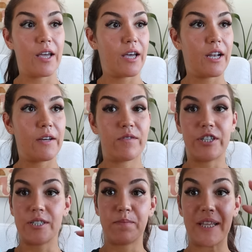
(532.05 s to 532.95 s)
and I've
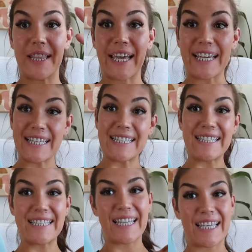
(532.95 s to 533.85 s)
just been like
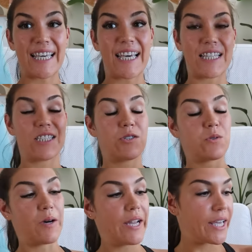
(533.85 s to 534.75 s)
sticky and
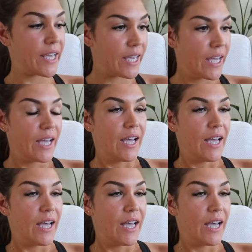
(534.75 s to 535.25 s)
sweaty.